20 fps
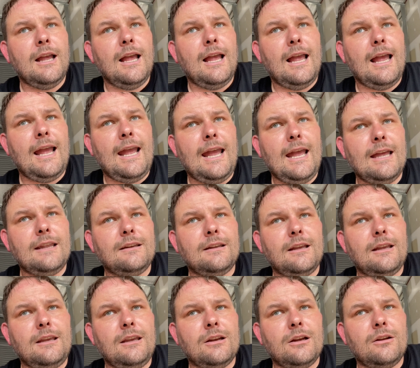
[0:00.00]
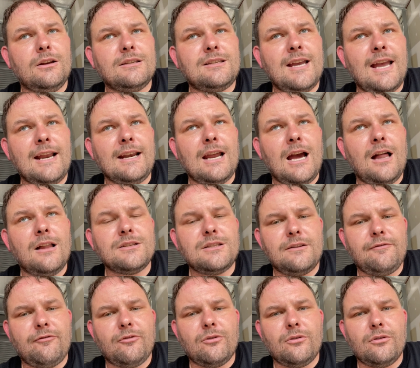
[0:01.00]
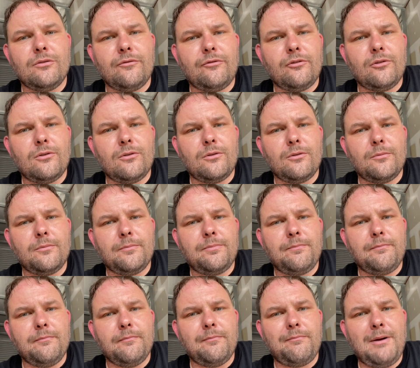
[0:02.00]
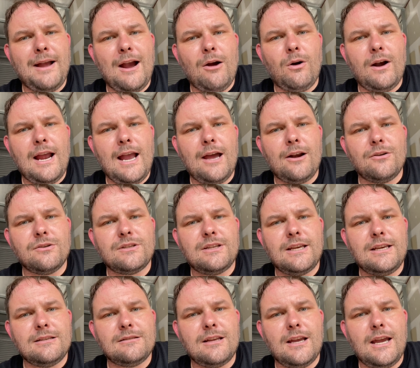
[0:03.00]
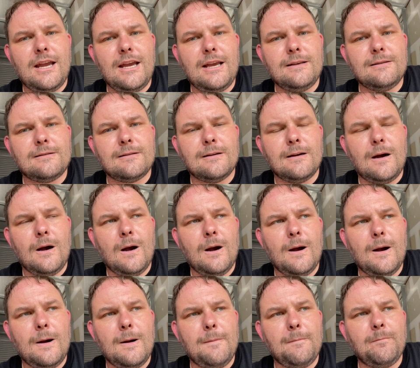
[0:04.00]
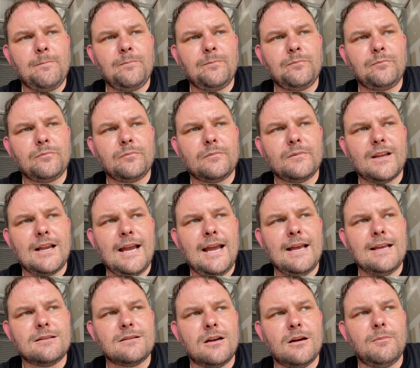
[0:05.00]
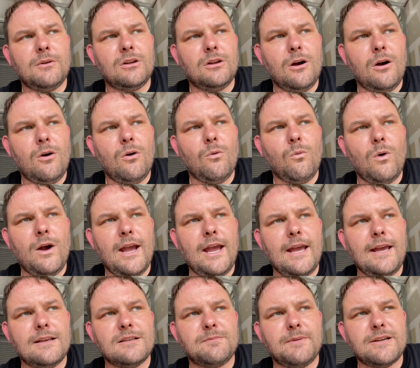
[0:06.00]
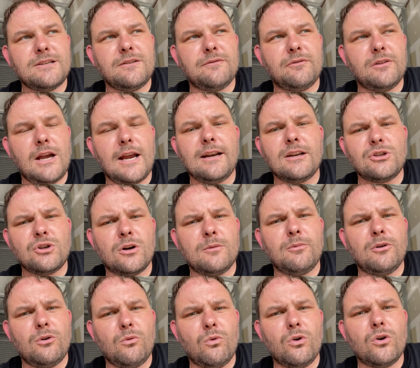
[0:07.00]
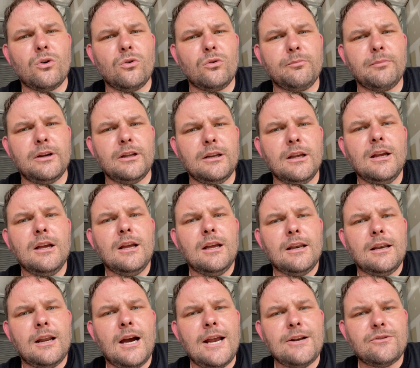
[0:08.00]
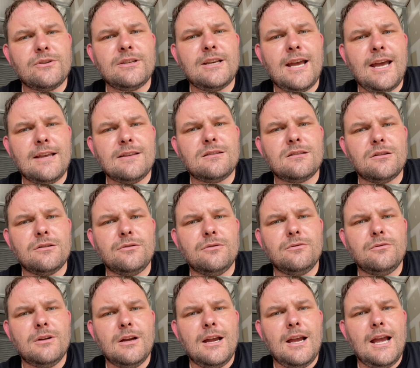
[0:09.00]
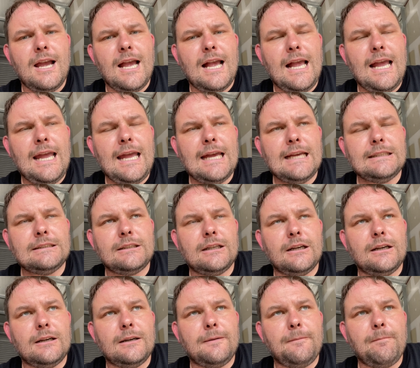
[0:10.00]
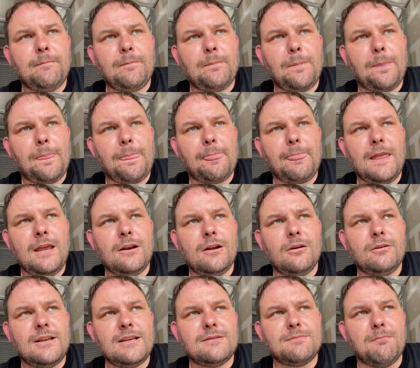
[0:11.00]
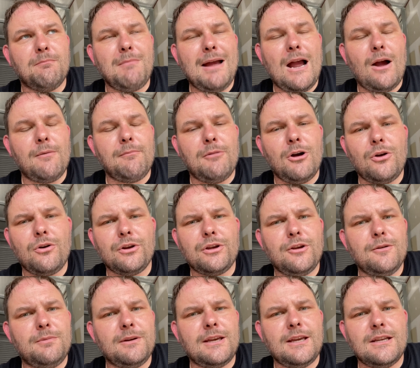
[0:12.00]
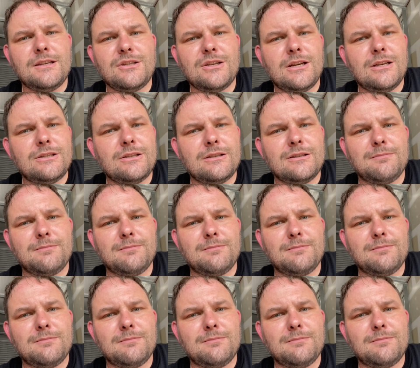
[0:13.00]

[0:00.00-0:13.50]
And, you know, the technology for power adders these days has come a long way, especially for like the turbo world, but nitrous has too. And, you know, these mount motor cubic inch engines,